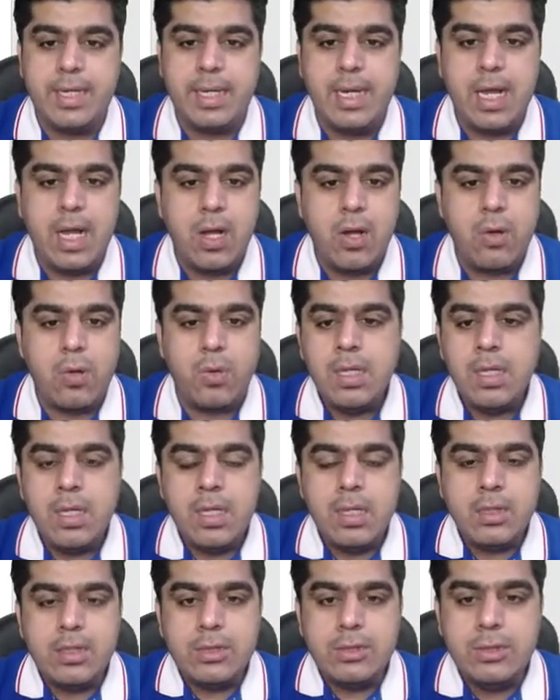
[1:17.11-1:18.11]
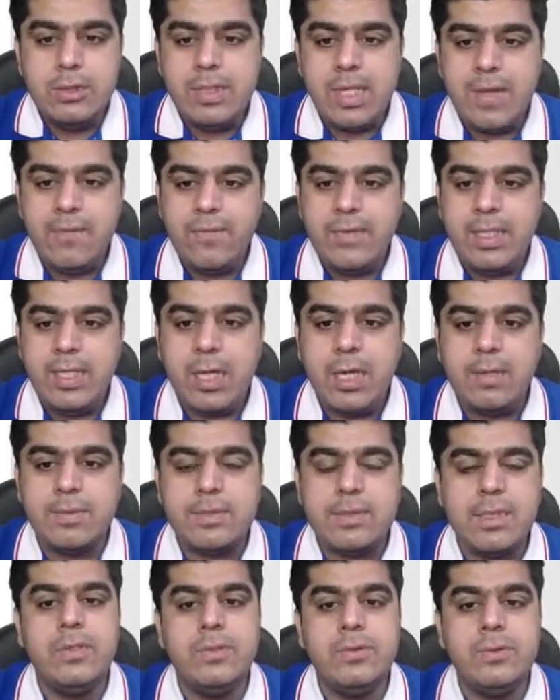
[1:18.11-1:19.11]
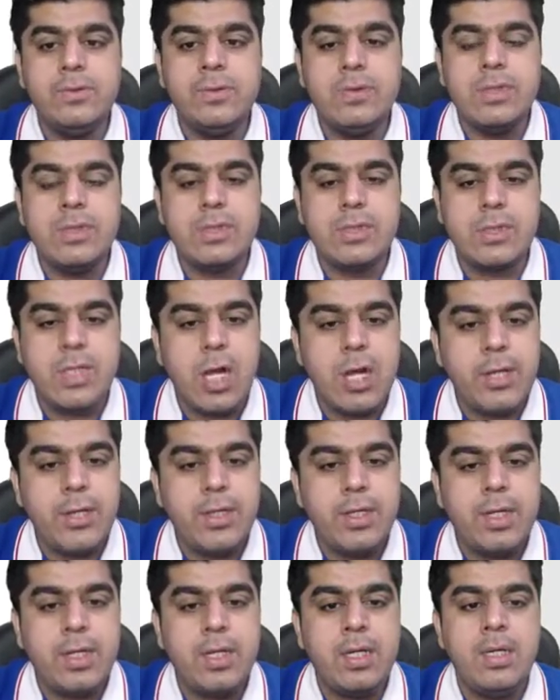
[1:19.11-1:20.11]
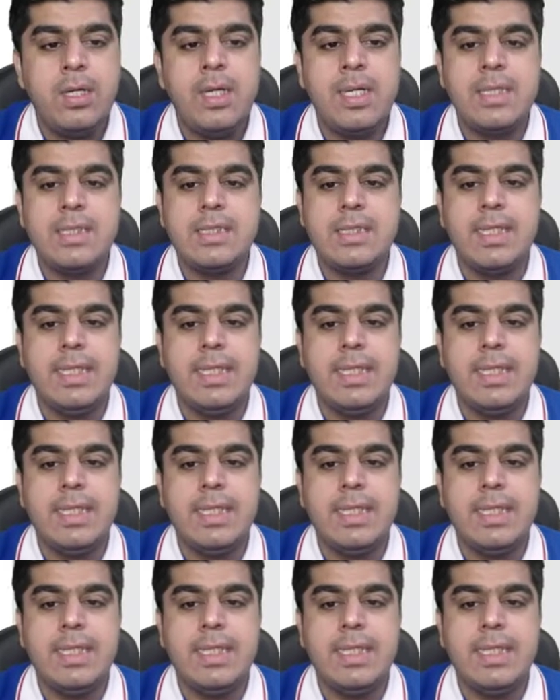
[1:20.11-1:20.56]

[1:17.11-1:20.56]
Now you have the option to sort your list